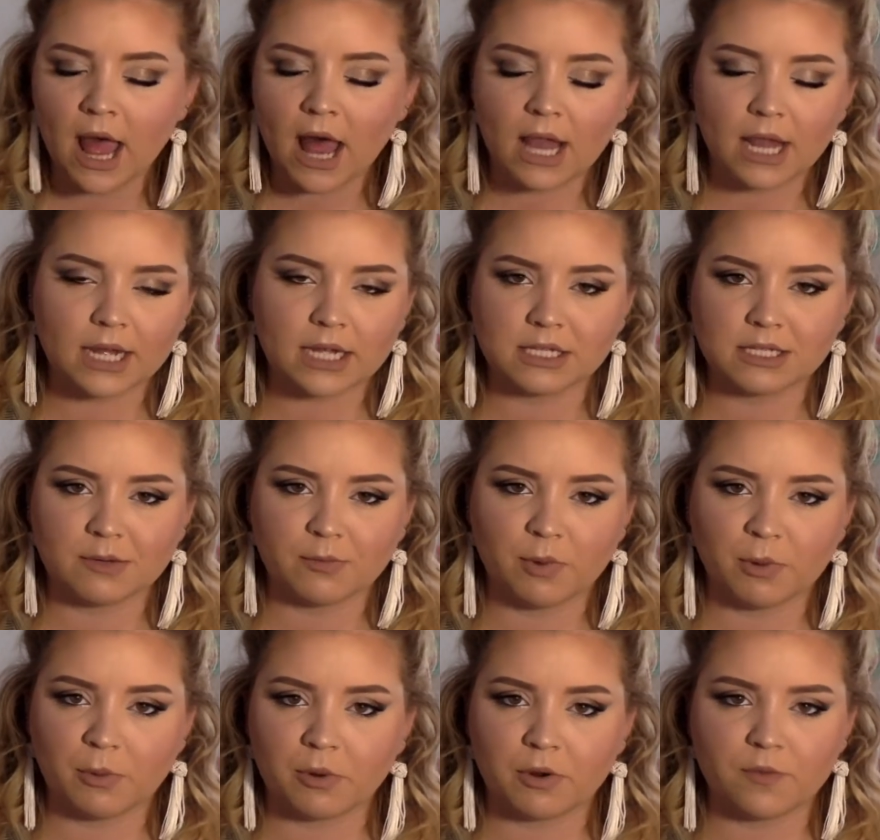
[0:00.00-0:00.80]
Like I said,
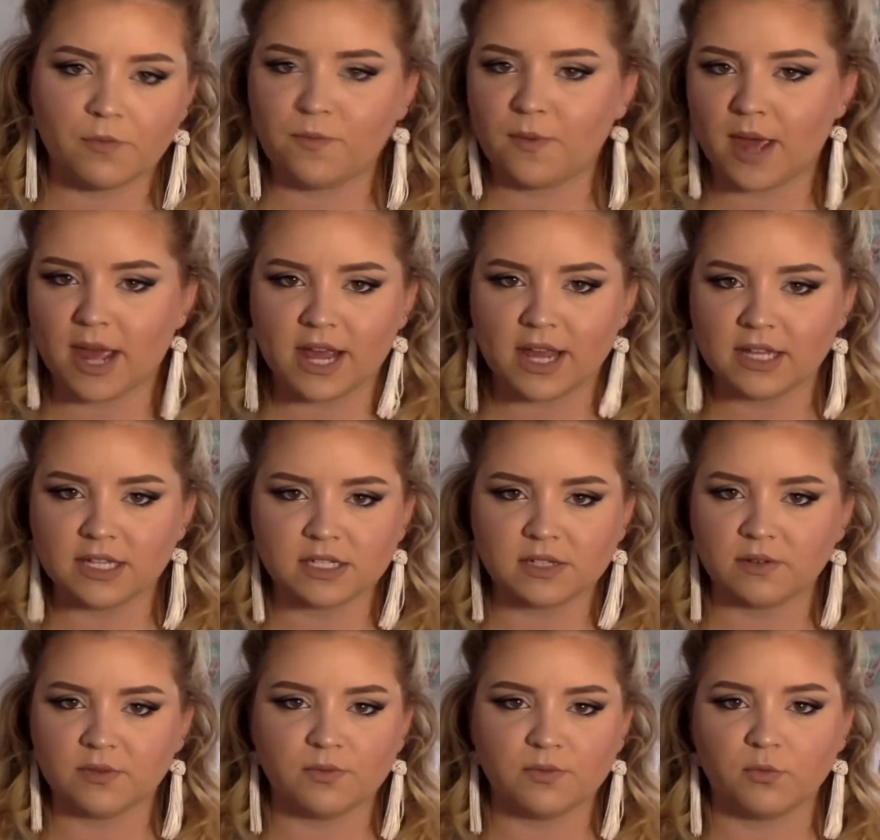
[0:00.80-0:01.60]
we were in a phase
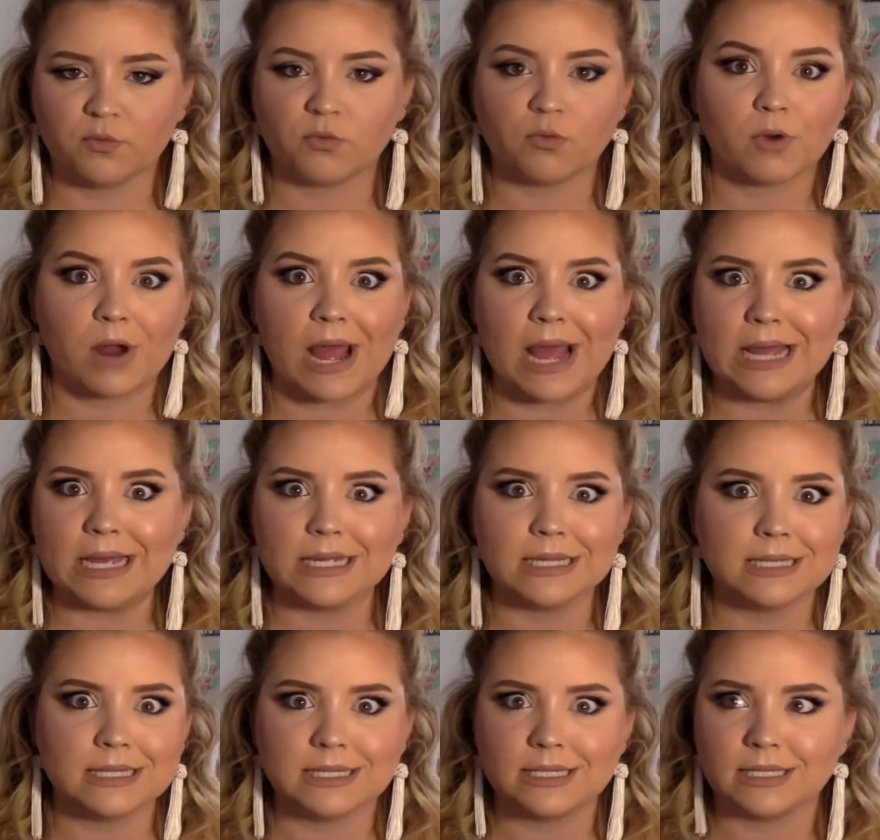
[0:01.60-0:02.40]
of
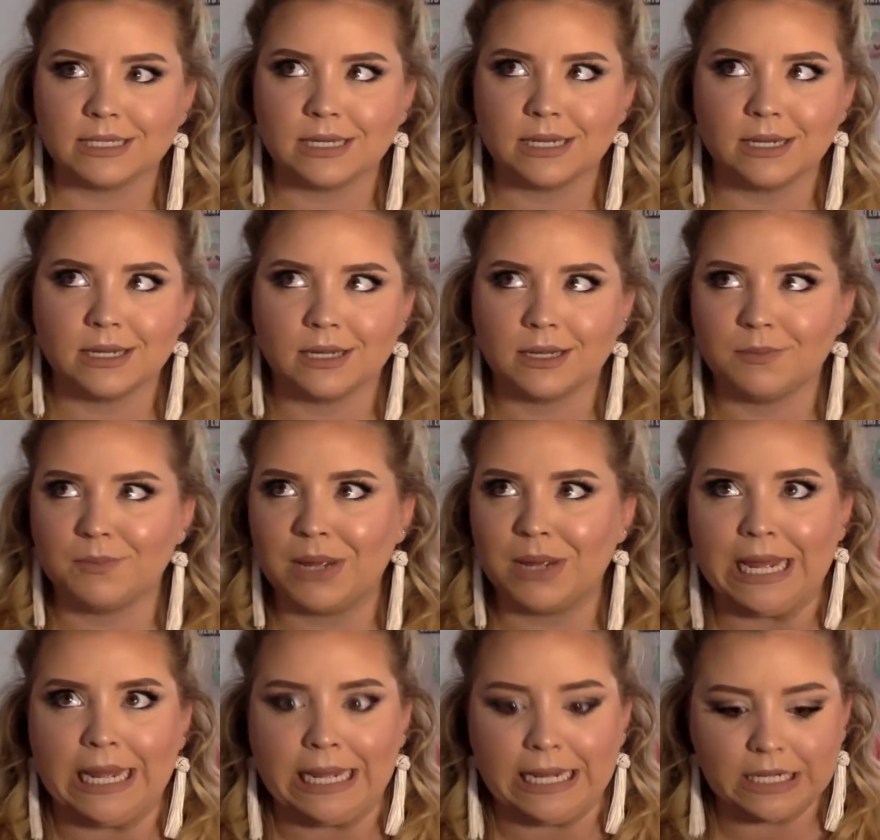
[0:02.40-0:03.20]
reds and
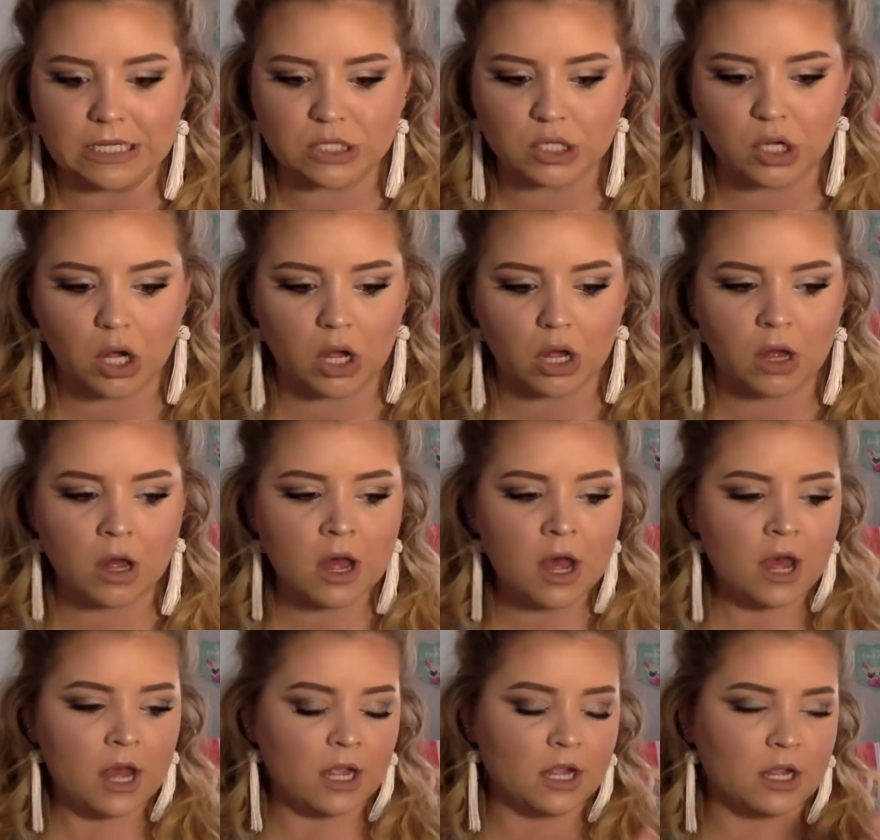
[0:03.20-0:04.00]
pinks all,
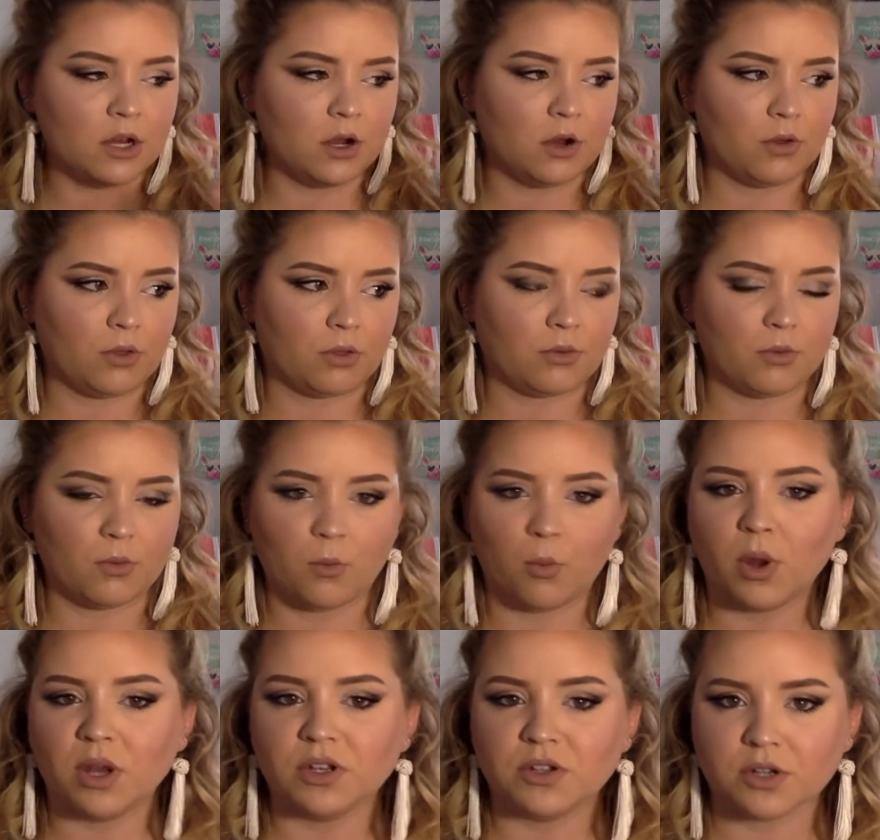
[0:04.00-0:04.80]
through
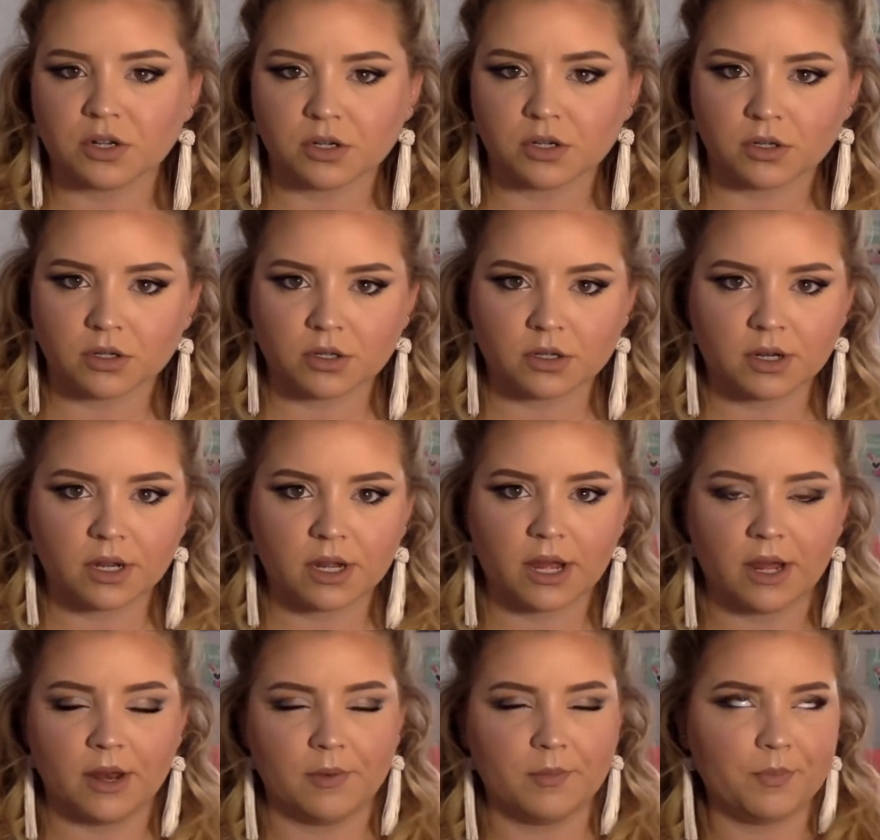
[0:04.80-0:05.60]
winter
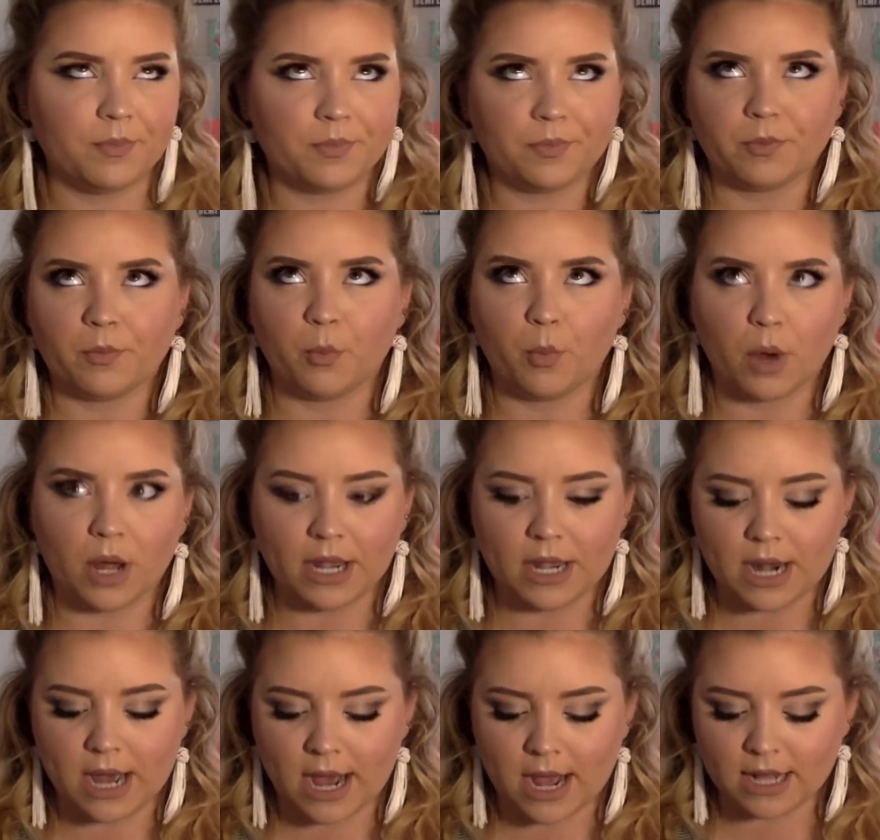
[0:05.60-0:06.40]
and
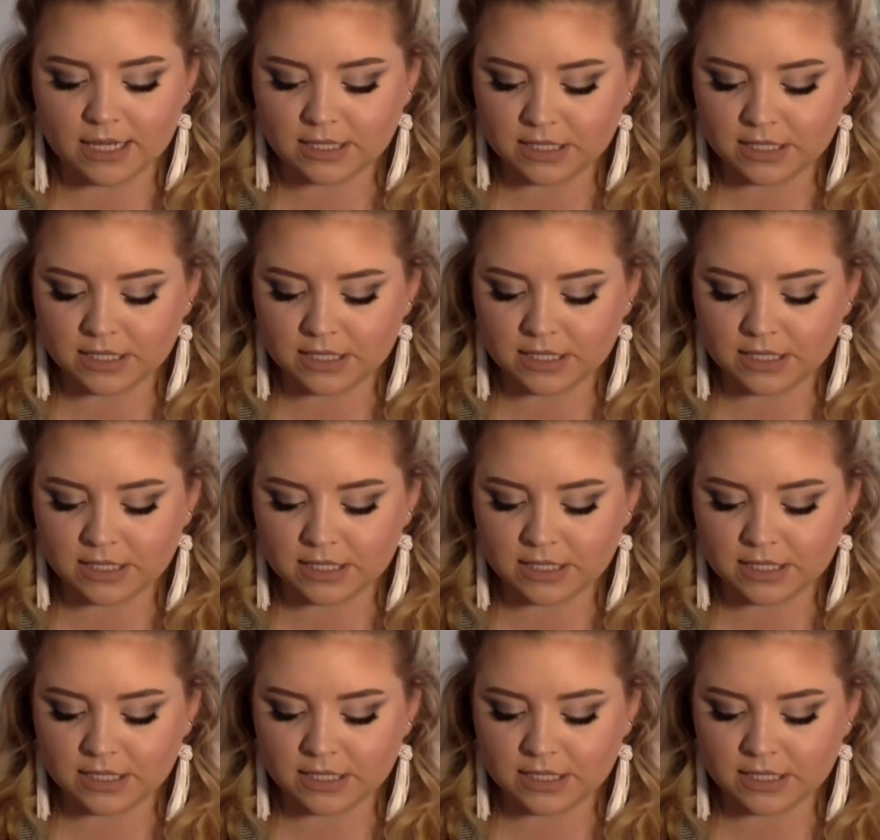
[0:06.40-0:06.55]
whatnot.